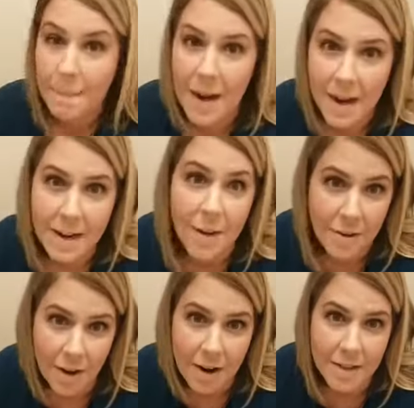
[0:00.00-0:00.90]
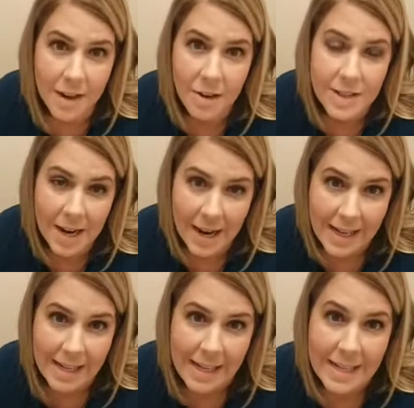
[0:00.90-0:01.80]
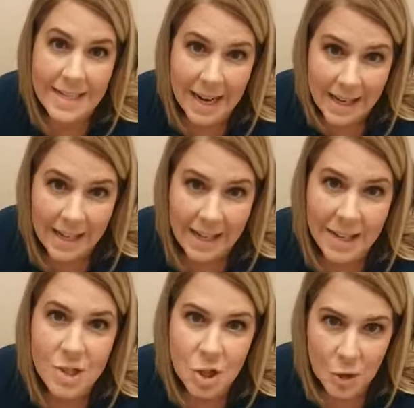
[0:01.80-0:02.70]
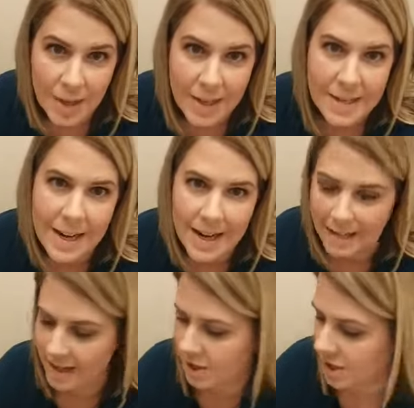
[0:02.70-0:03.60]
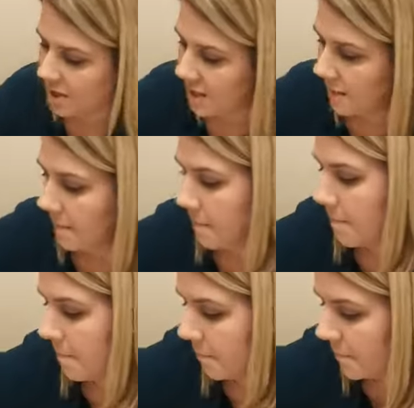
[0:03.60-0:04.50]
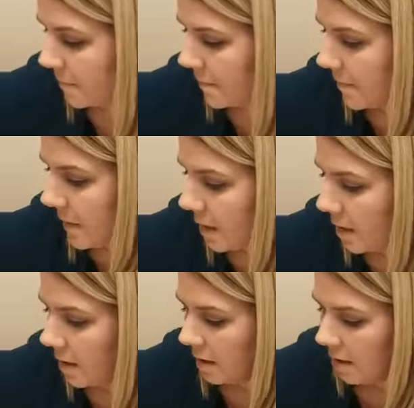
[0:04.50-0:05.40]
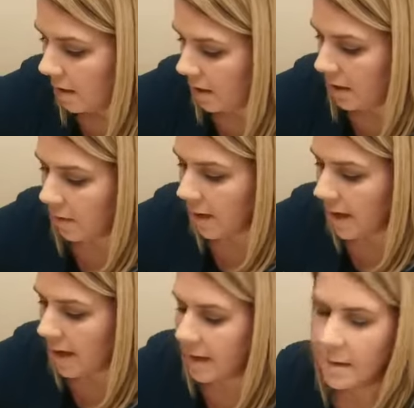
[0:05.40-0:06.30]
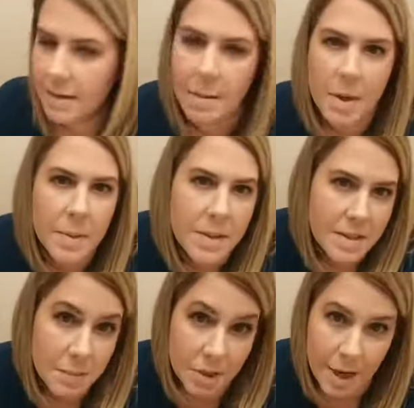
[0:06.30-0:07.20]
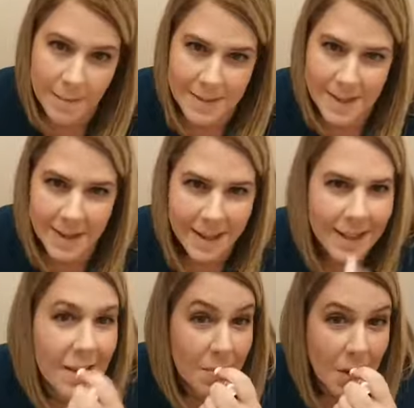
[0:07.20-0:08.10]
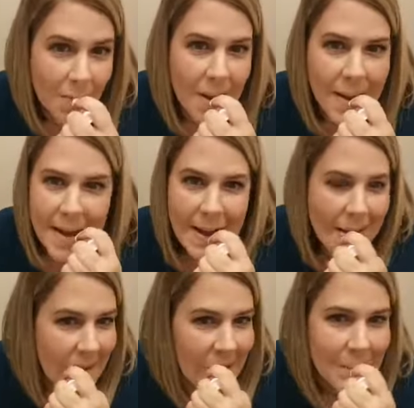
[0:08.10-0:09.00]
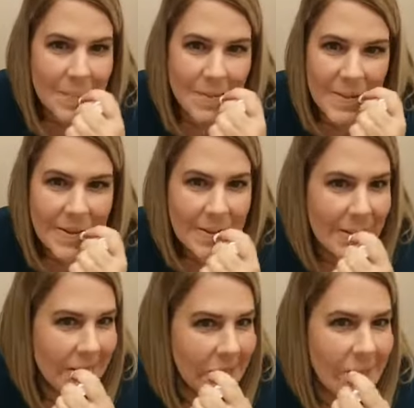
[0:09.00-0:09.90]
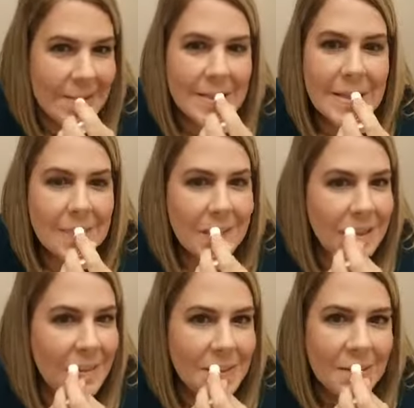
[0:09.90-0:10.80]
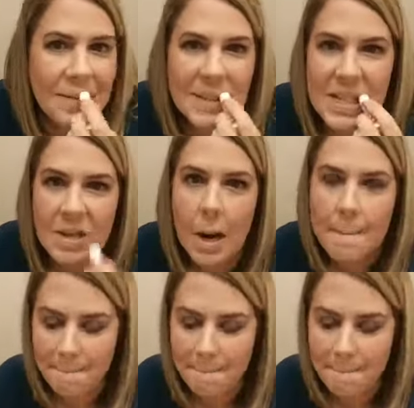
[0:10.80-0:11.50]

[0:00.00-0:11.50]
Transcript: mine are not. They are tiny, tiny, straight eyelashes. Okay, I'm going to put on some lip balm before I do anything else because my lips are really dry.